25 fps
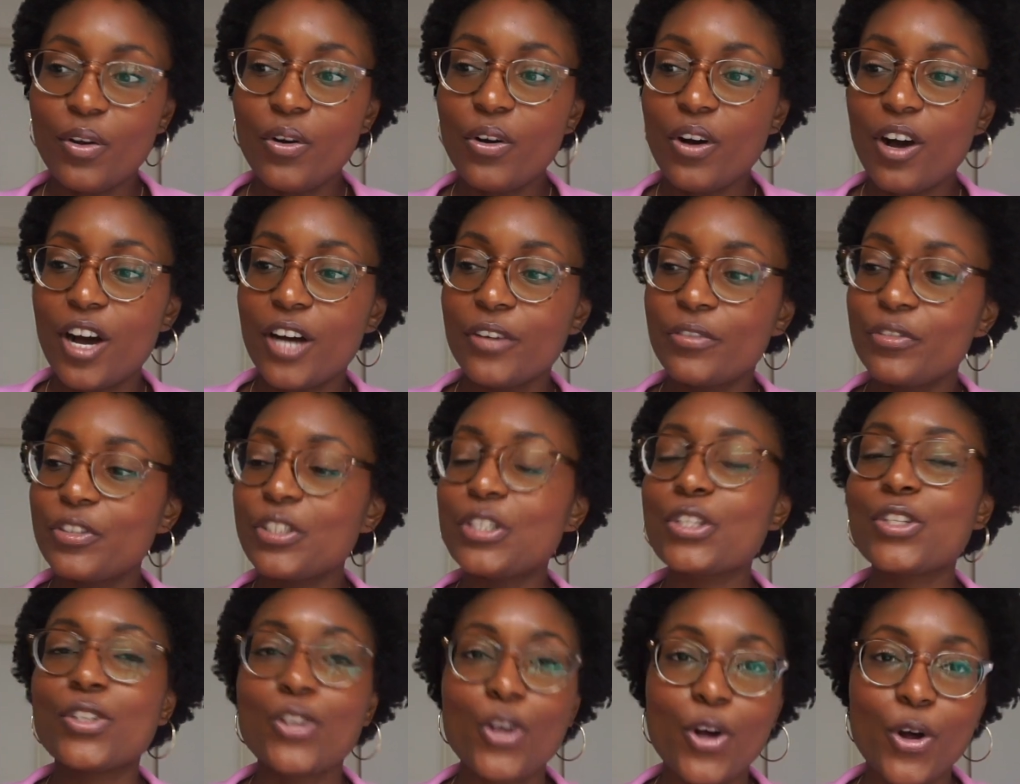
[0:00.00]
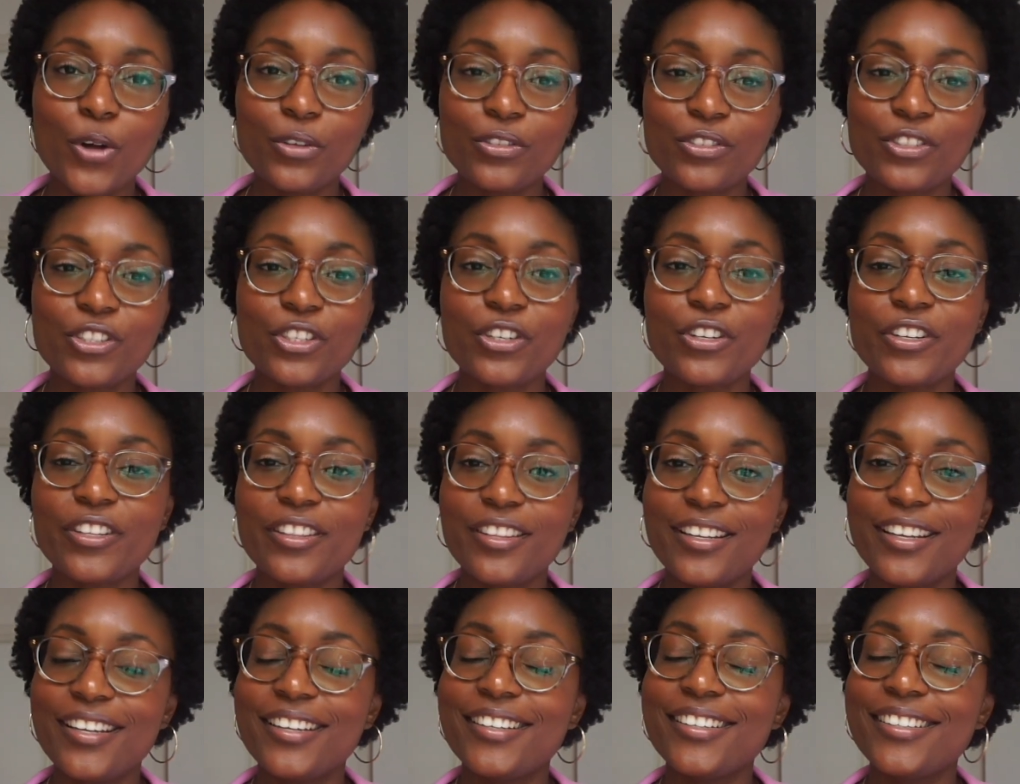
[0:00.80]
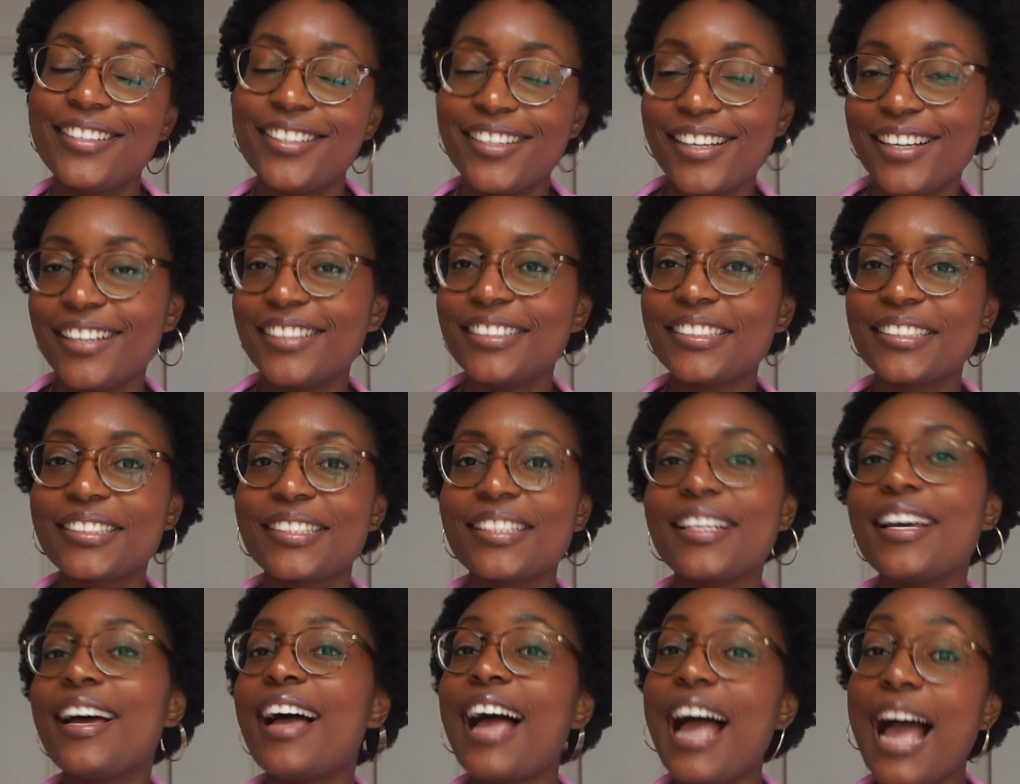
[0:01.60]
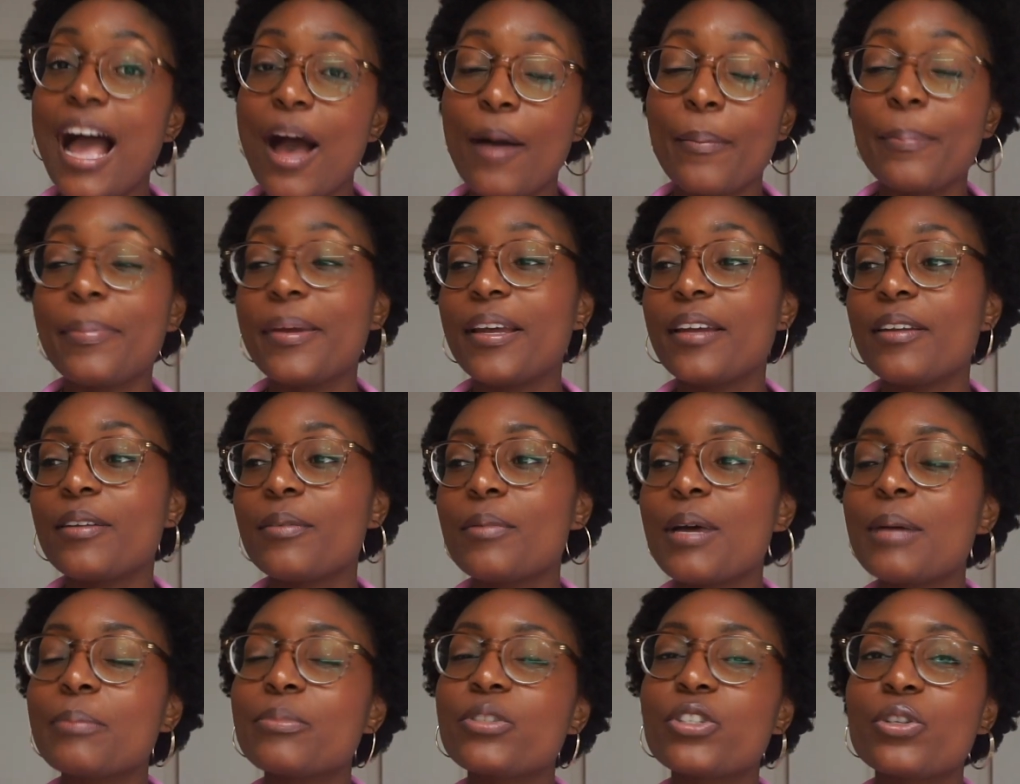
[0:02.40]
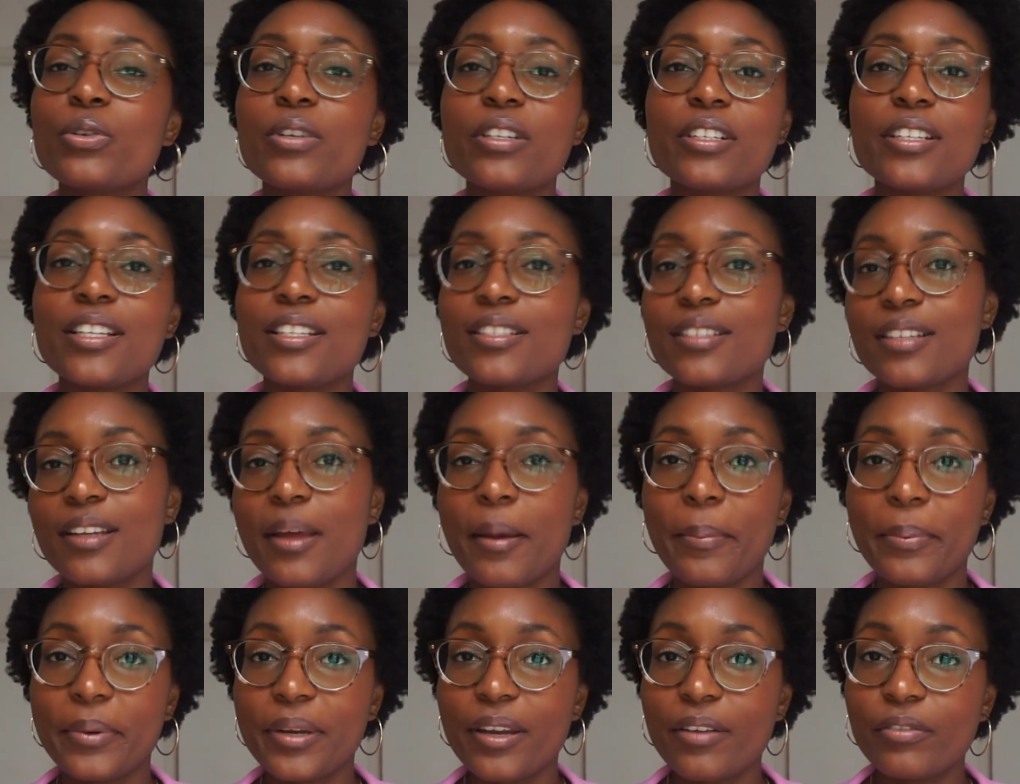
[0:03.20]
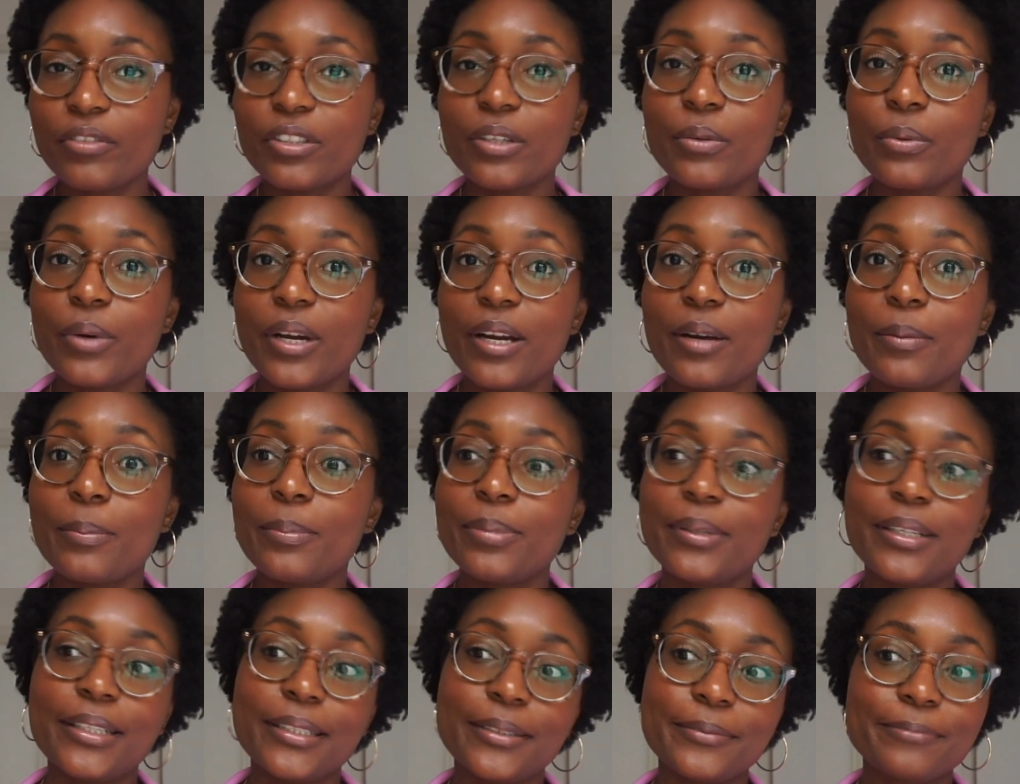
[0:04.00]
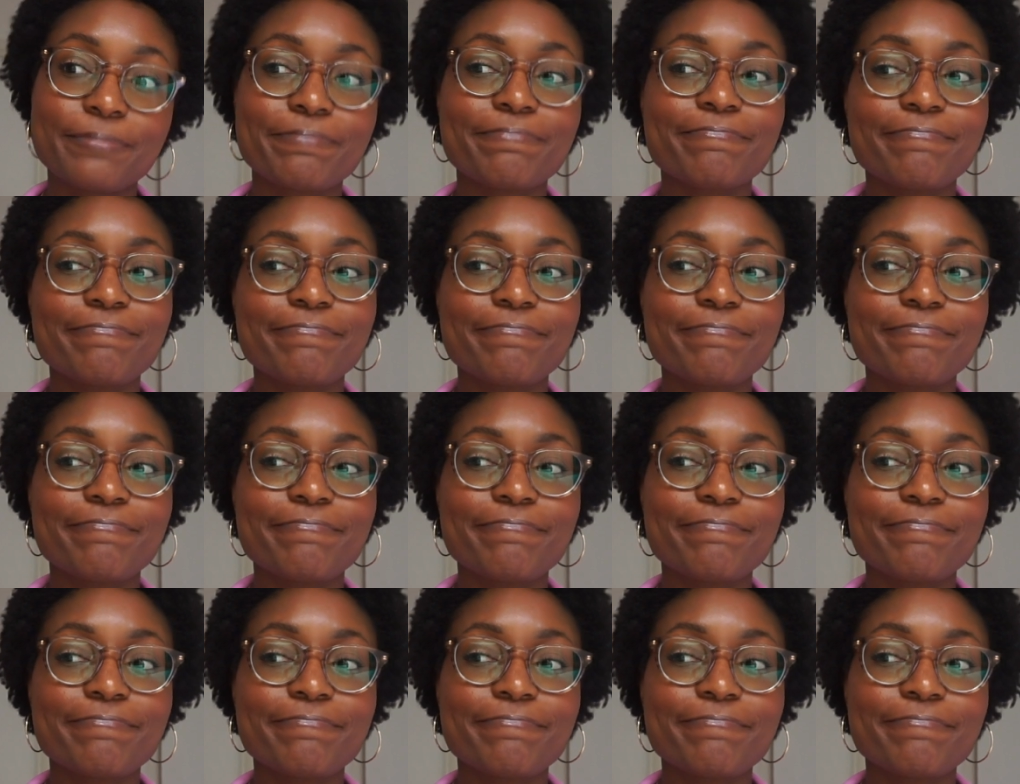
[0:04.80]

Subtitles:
office culture that does happen. I'm sure it doesn't happen everywhere, but